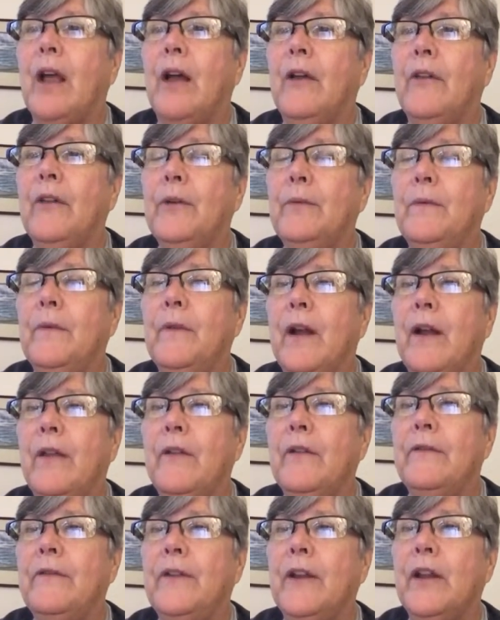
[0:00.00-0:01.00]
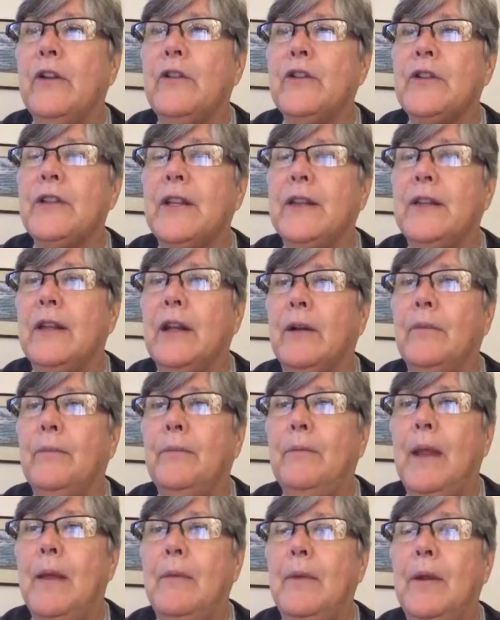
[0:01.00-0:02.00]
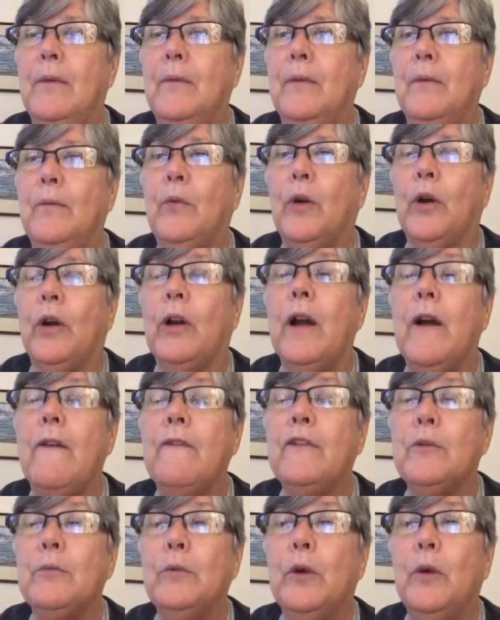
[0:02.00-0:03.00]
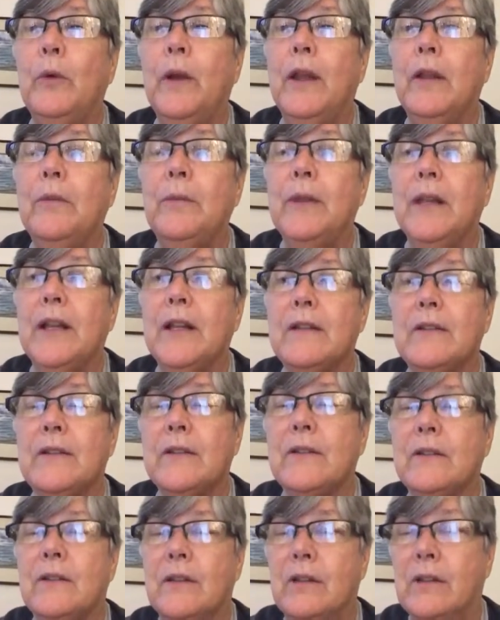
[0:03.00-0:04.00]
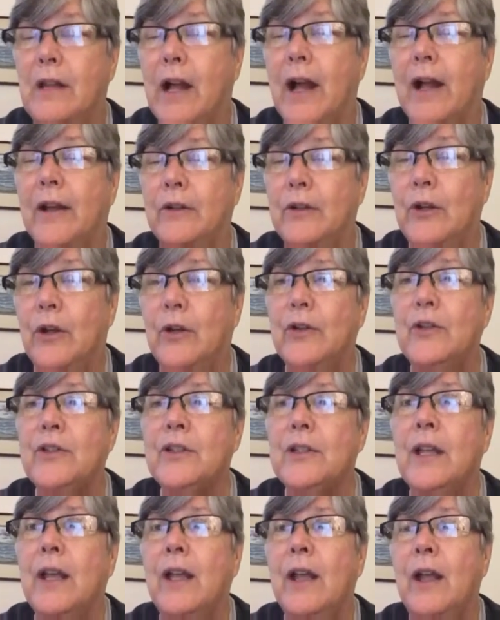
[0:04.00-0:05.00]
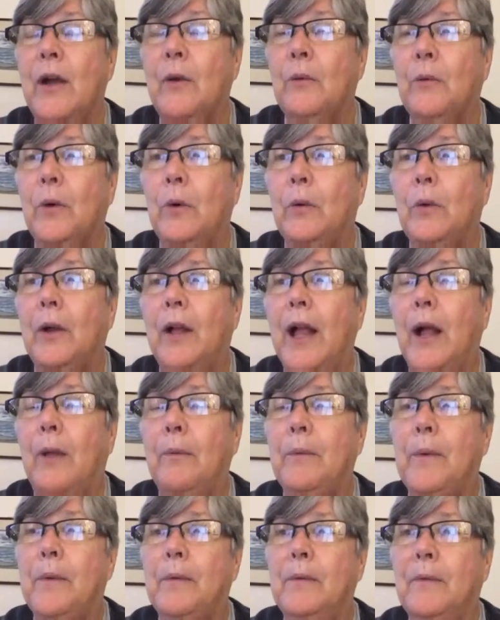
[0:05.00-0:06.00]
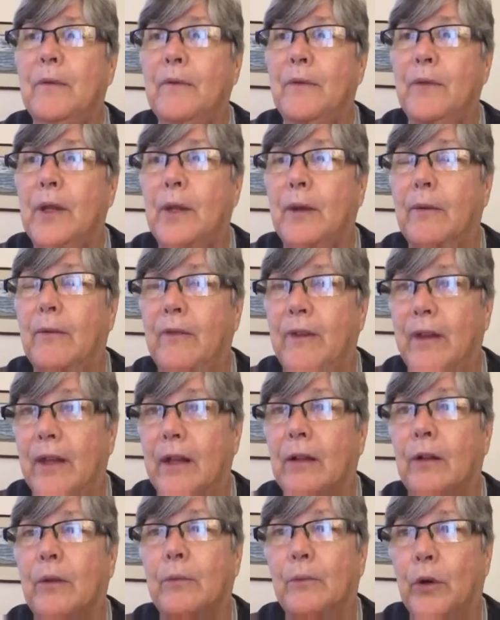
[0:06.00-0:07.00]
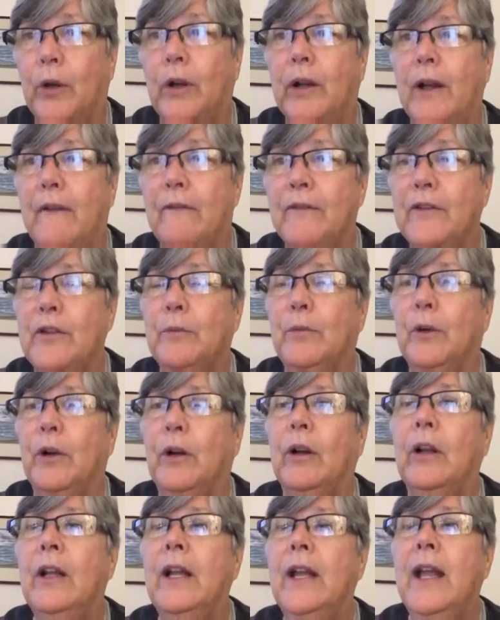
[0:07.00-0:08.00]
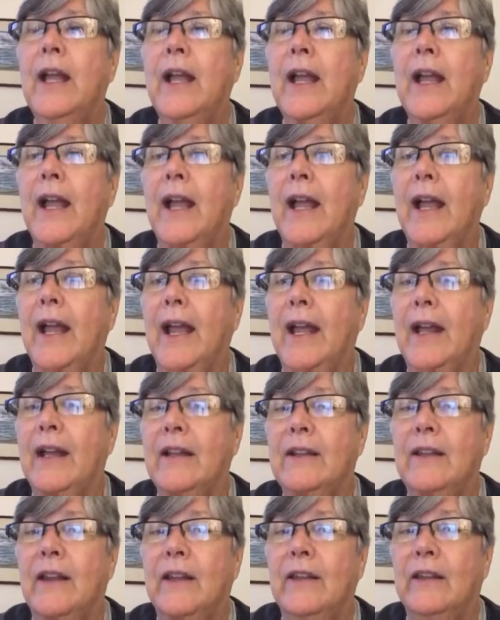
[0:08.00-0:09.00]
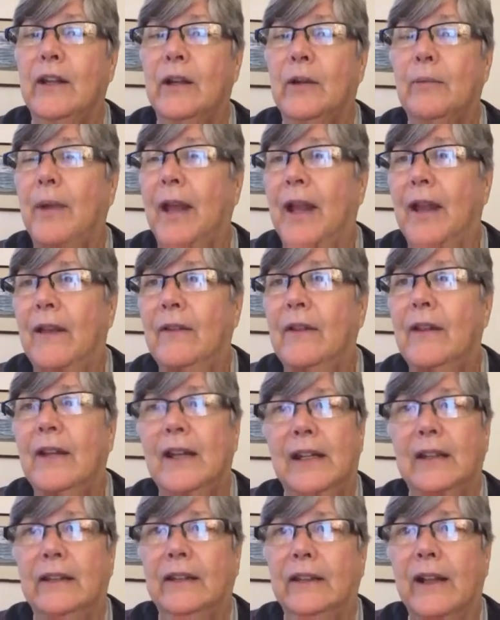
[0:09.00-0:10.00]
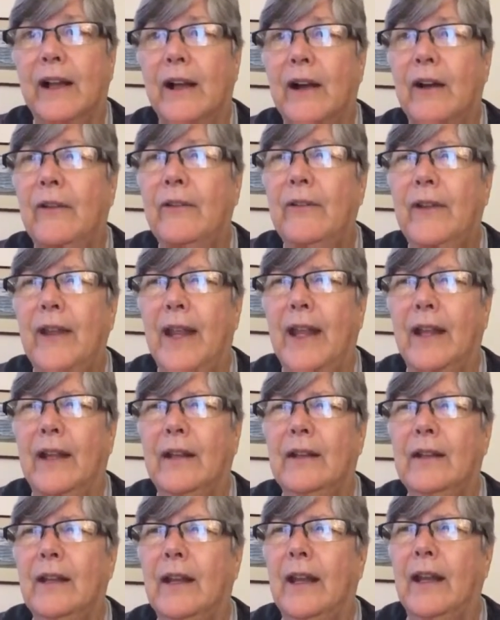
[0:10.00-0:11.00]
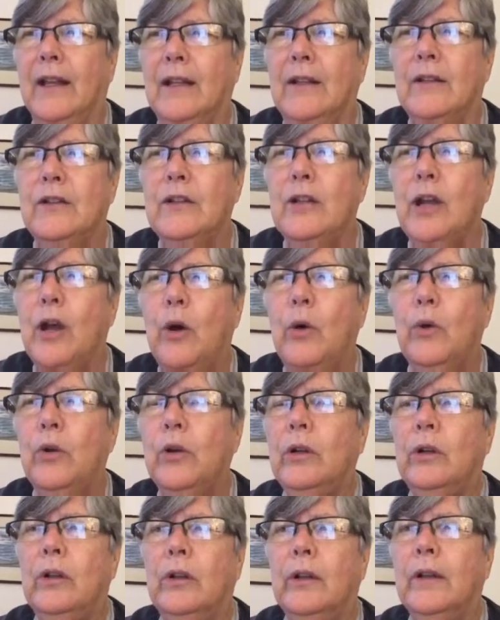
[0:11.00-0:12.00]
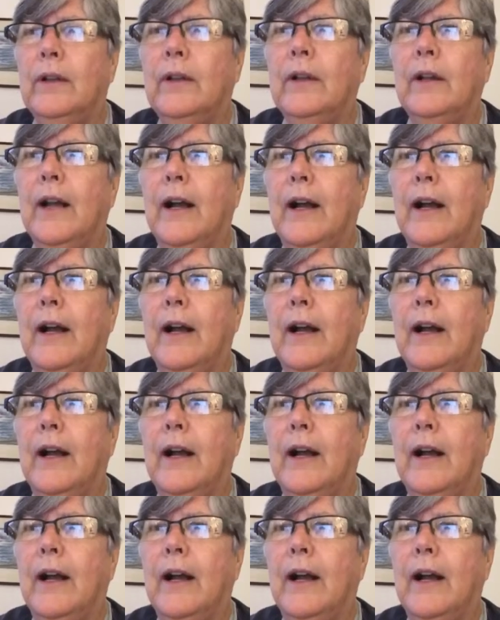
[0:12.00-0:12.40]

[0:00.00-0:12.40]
other figures that they're maybe more comfortable with, because God knows what will help them to feel more comfortable. And that they're bathed in love and total